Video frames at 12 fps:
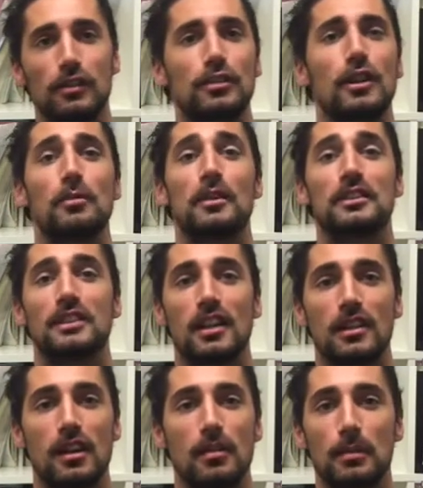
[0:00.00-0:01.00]
You don't want to
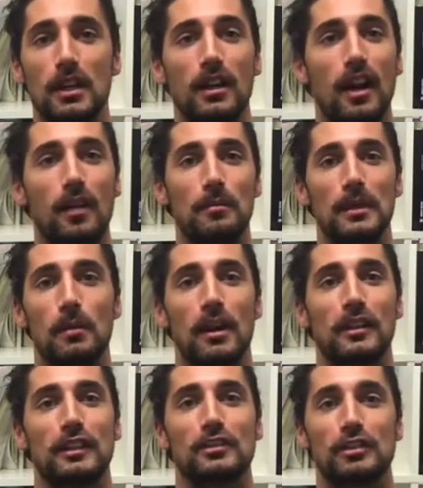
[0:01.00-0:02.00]
turn up and be
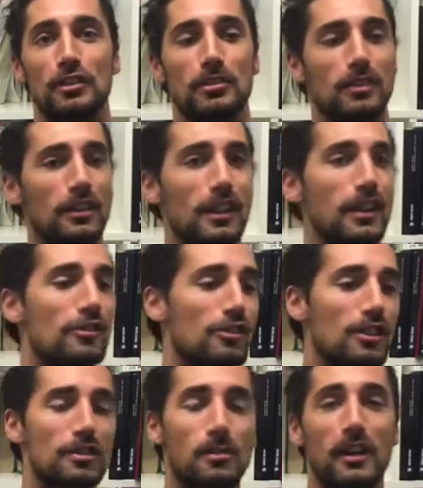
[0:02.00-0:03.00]
wearing a suit and
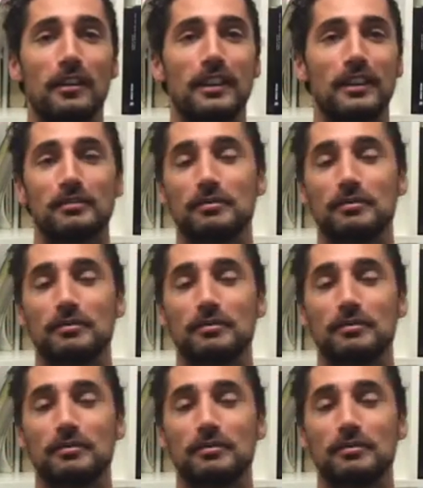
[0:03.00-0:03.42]
she's wearing